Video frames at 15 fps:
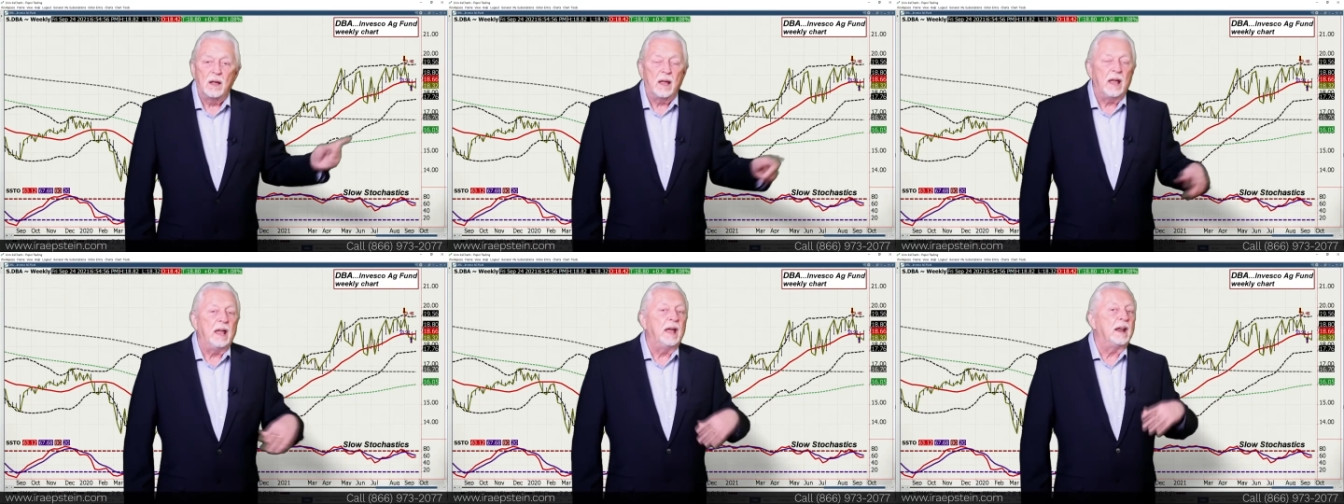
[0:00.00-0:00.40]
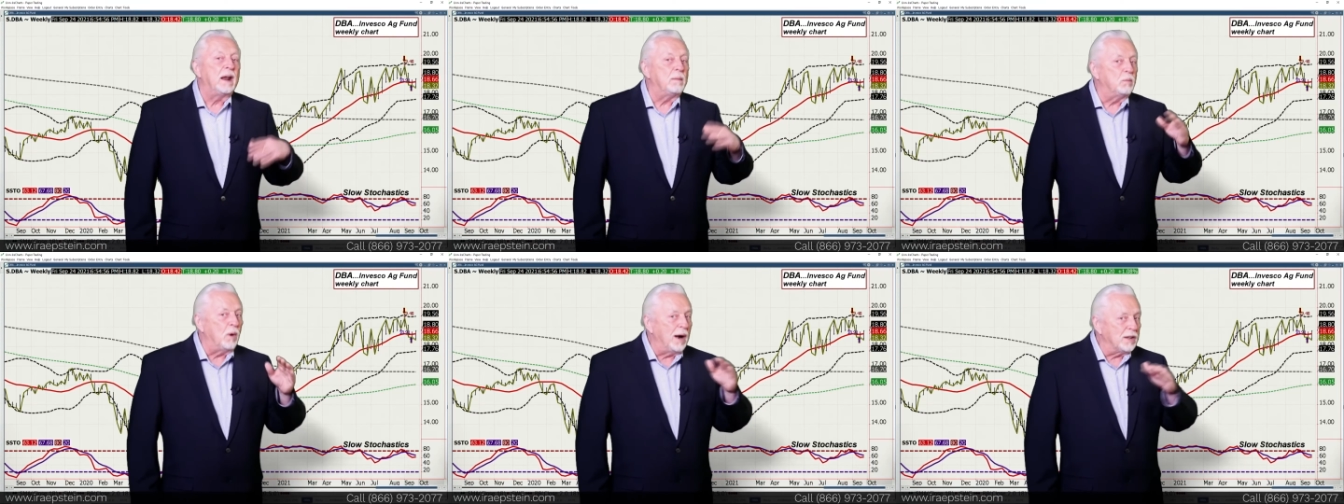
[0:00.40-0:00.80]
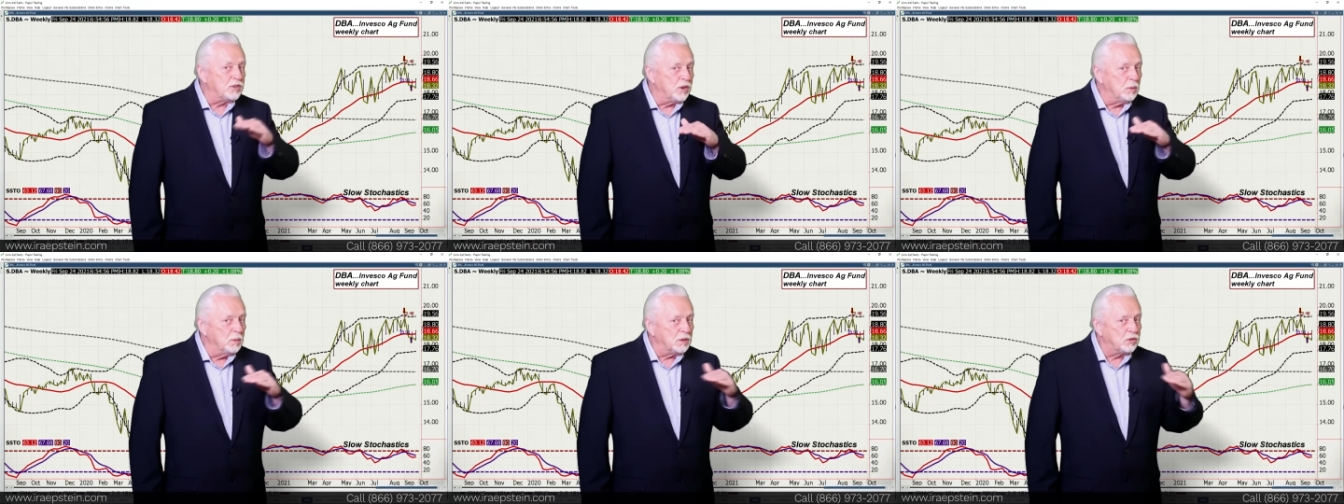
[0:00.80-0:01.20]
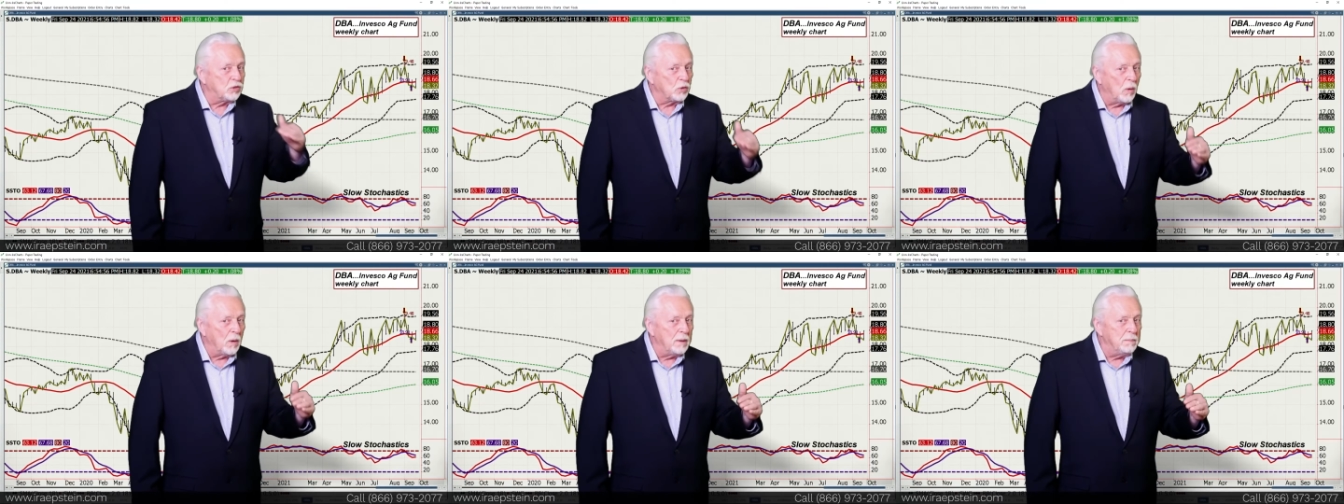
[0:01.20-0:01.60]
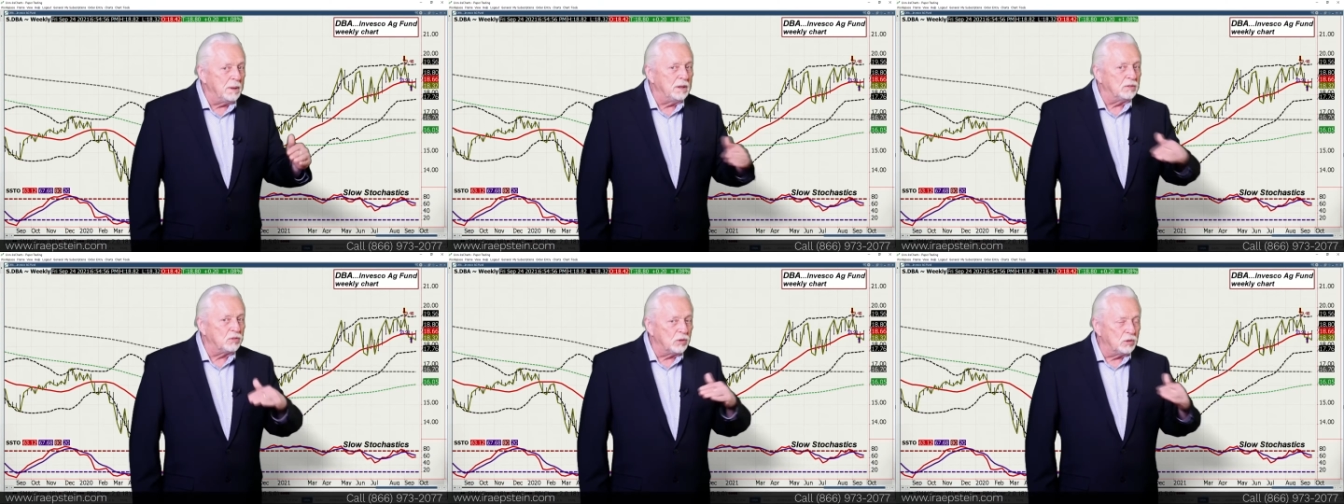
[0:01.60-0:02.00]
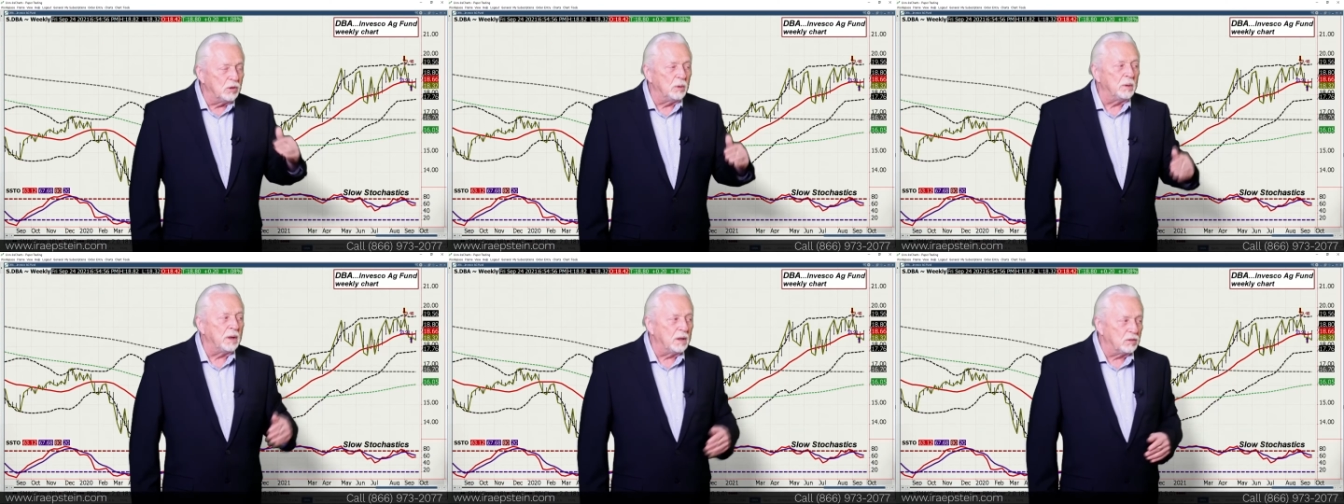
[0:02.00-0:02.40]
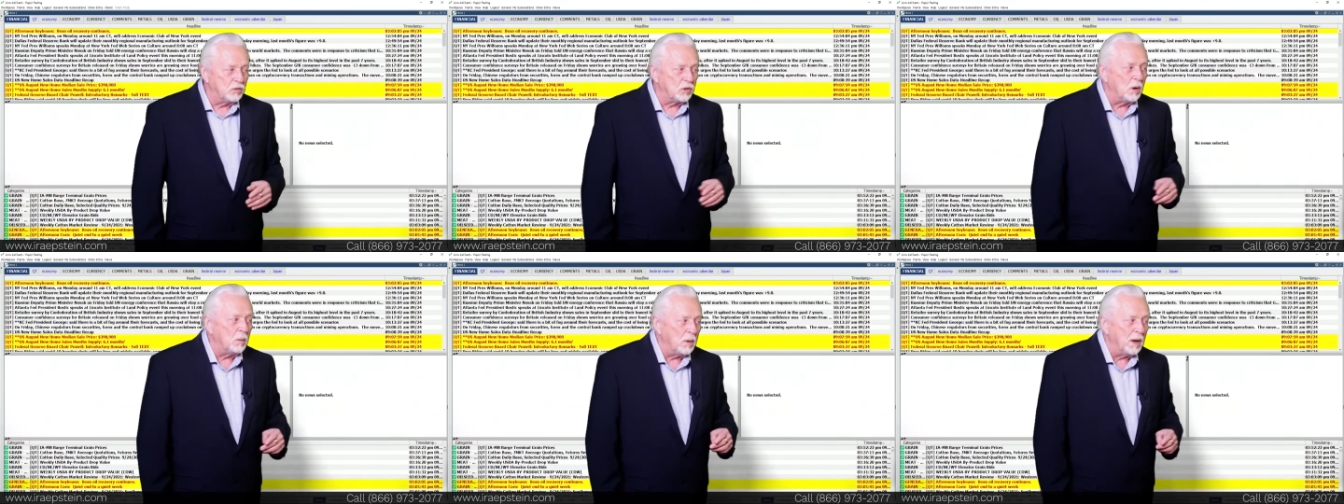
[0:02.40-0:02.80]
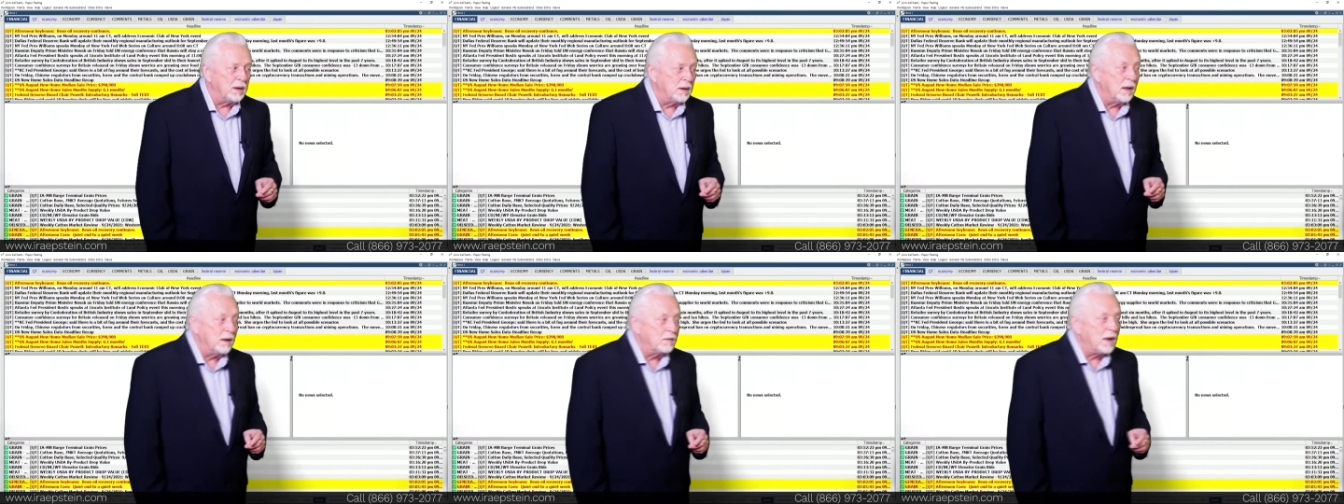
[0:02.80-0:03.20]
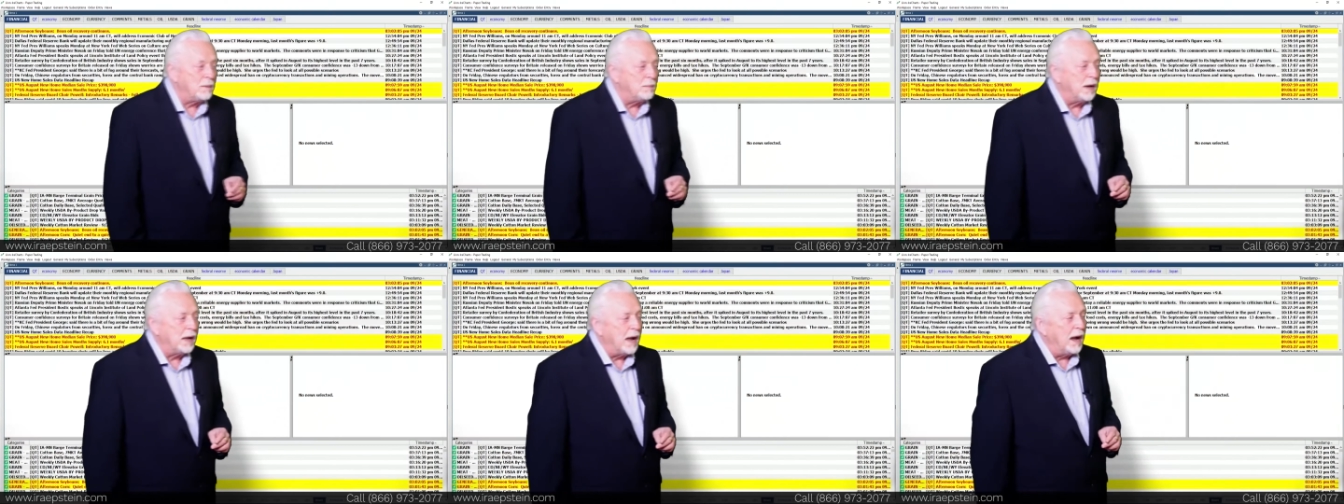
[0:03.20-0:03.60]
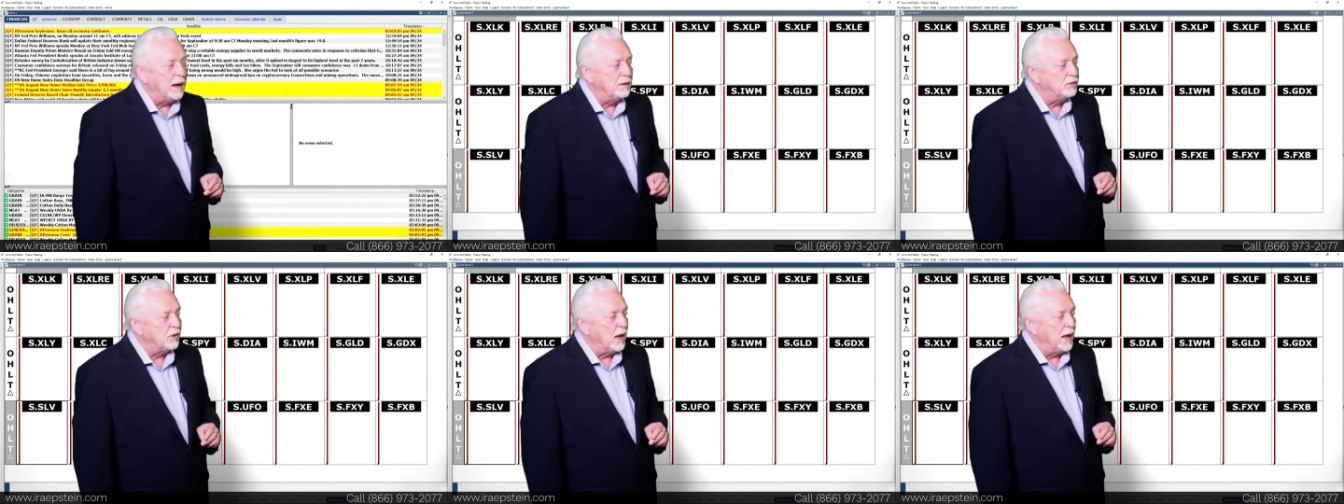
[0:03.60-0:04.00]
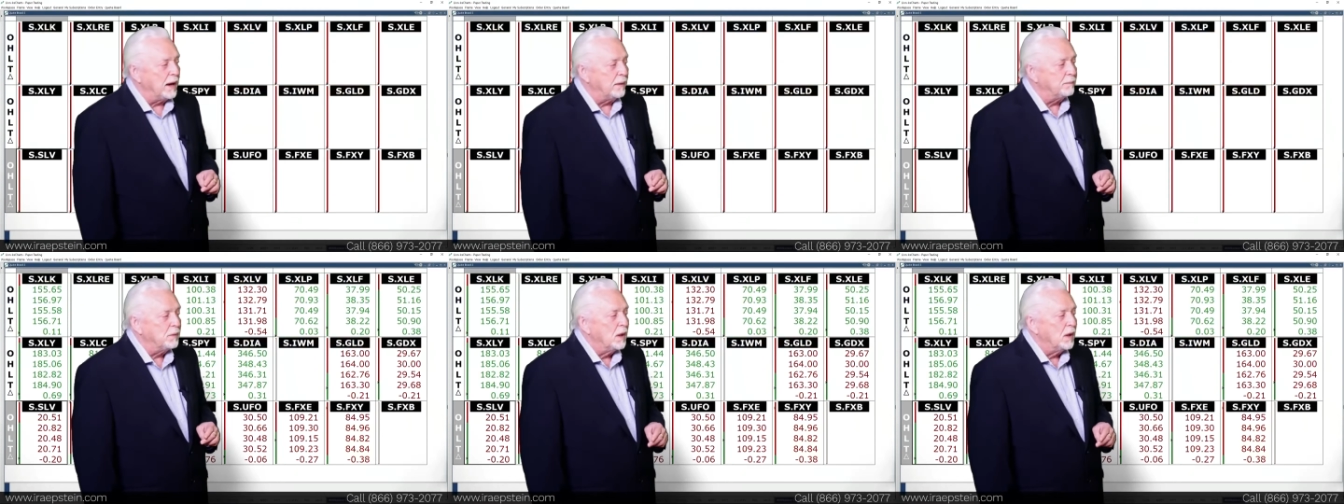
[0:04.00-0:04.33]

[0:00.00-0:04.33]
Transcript: and I'm watching what soybeans are doing and so on. I've got my eyes on it.